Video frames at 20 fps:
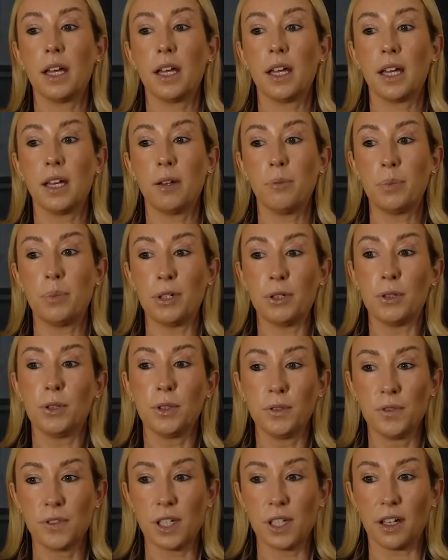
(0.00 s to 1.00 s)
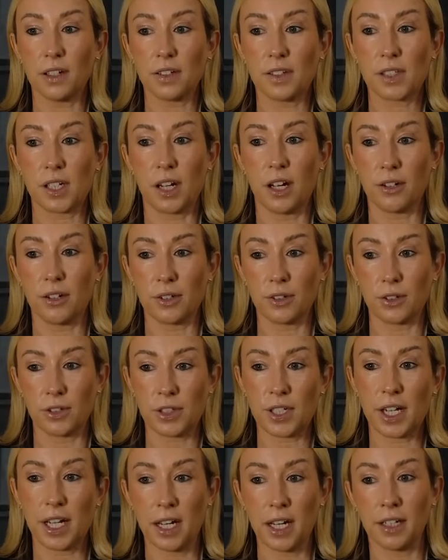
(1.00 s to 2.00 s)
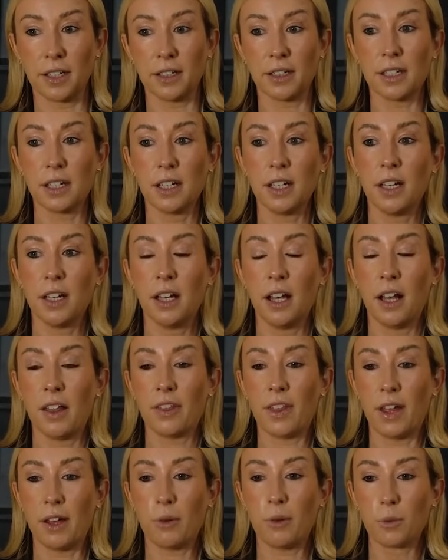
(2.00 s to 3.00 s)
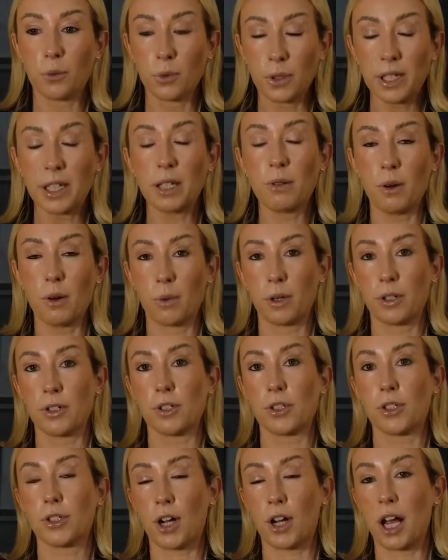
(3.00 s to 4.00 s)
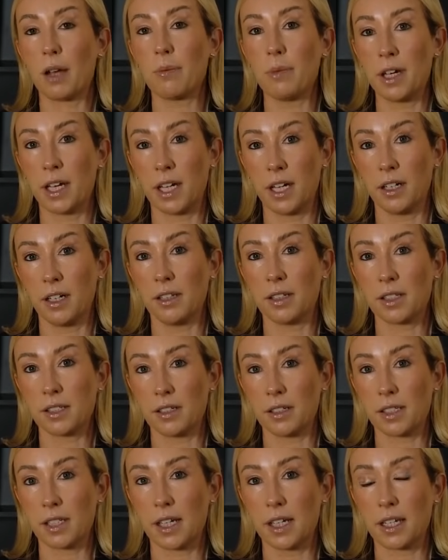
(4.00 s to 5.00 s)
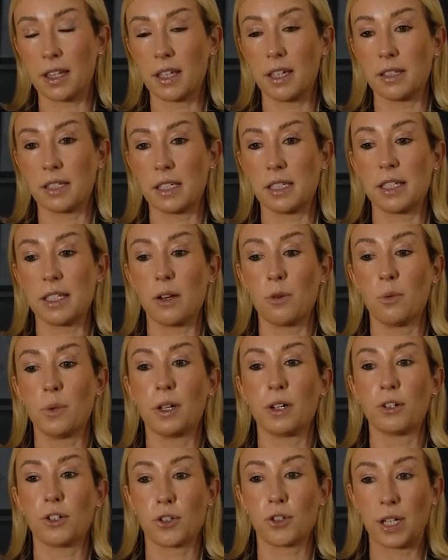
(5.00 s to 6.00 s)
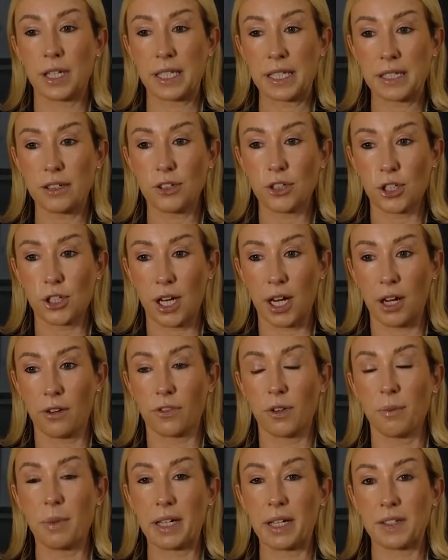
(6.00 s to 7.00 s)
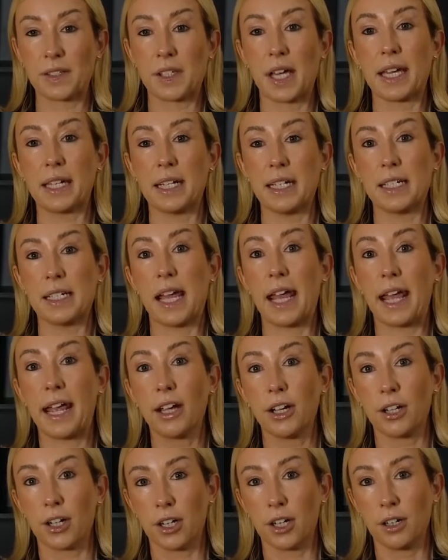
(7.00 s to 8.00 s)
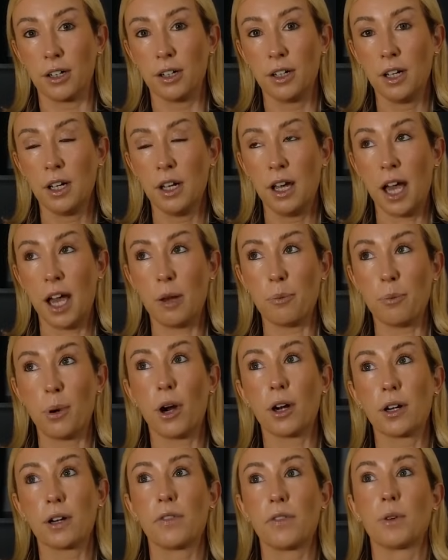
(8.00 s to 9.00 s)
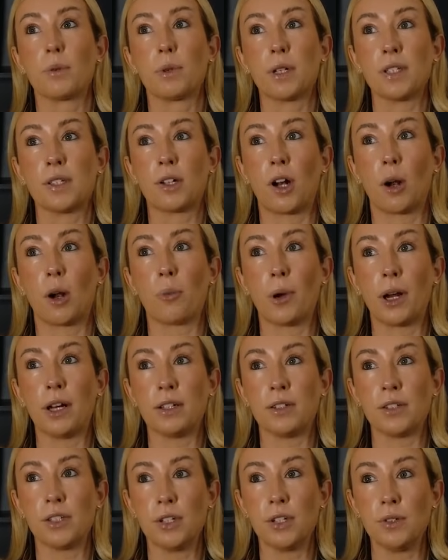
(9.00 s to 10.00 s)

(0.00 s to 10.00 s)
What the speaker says: It behooves us to understand that really what we're describing in an instance like this is that we are transitioning from anxiety to anger. And part of the reason our brain is